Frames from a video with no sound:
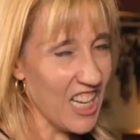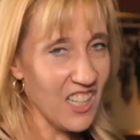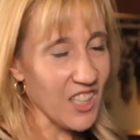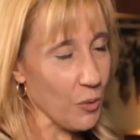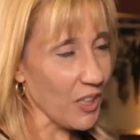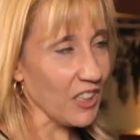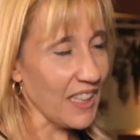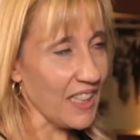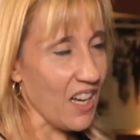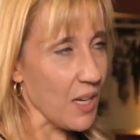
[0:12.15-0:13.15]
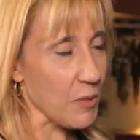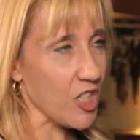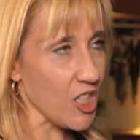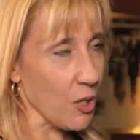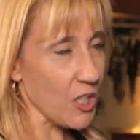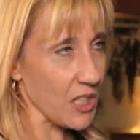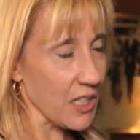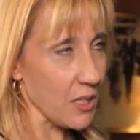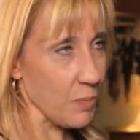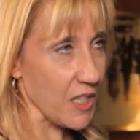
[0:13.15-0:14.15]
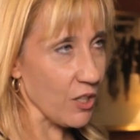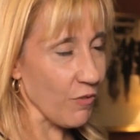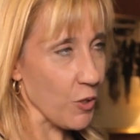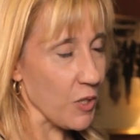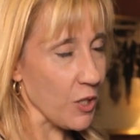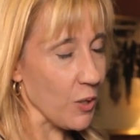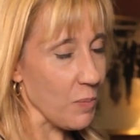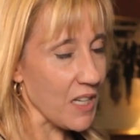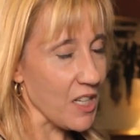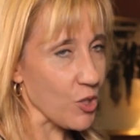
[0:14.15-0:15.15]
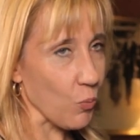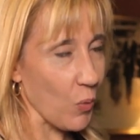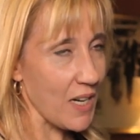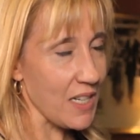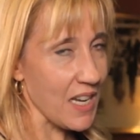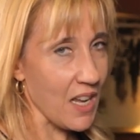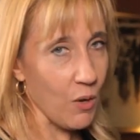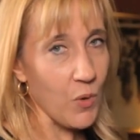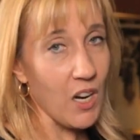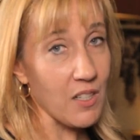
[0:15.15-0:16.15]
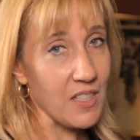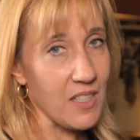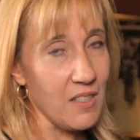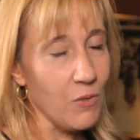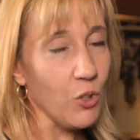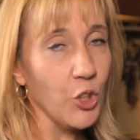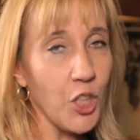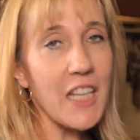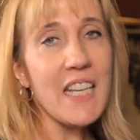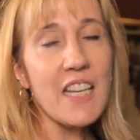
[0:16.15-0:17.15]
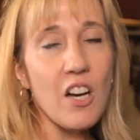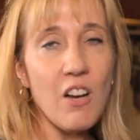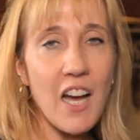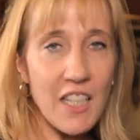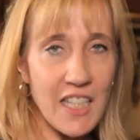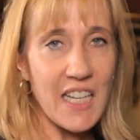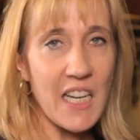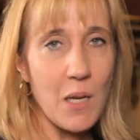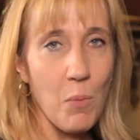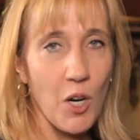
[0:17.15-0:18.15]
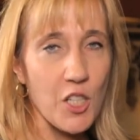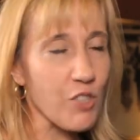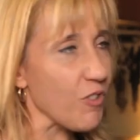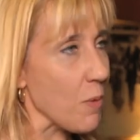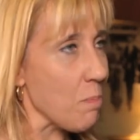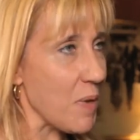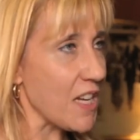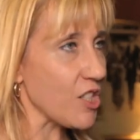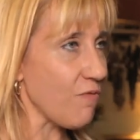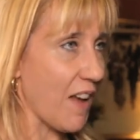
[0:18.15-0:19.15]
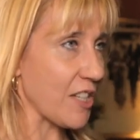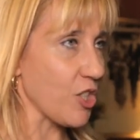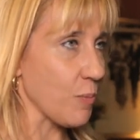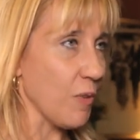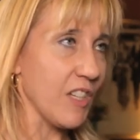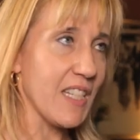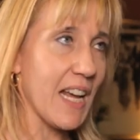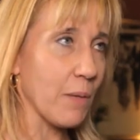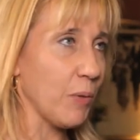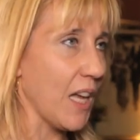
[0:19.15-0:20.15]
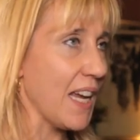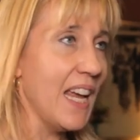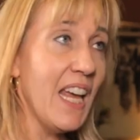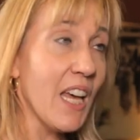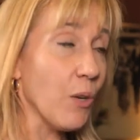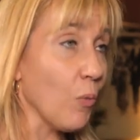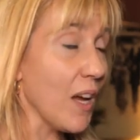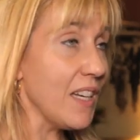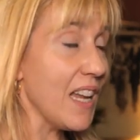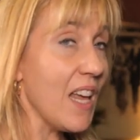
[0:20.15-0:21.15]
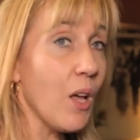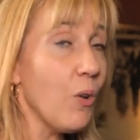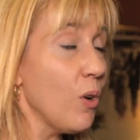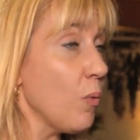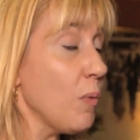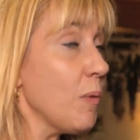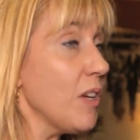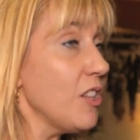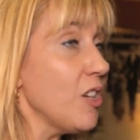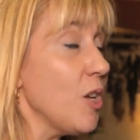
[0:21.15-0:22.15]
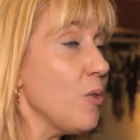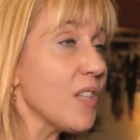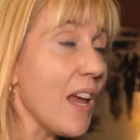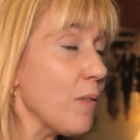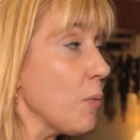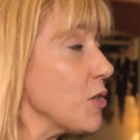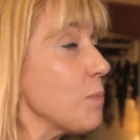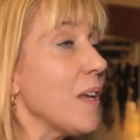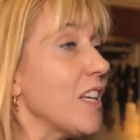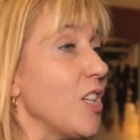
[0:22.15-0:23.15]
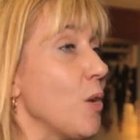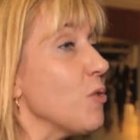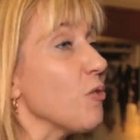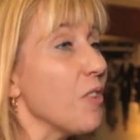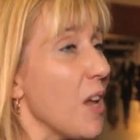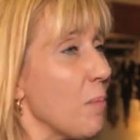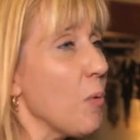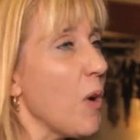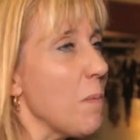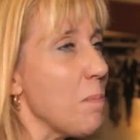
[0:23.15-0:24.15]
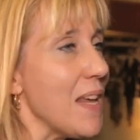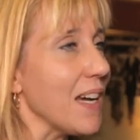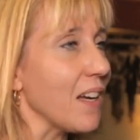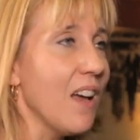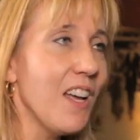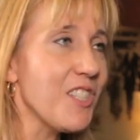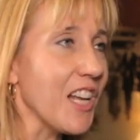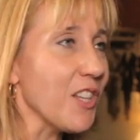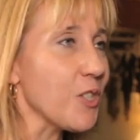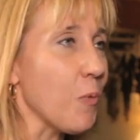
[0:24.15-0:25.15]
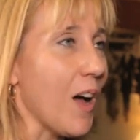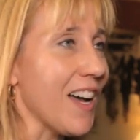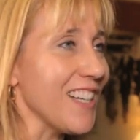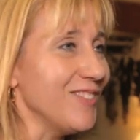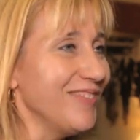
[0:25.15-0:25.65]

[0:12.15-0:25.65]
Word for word: You know what, Glenn? I'm so excited to be interviewing you because right now we are looking on the Canadian markets for the biggest, fastest moving tech play. And right now, when we read the news, everyone's picking you as their number one pick. Tell us why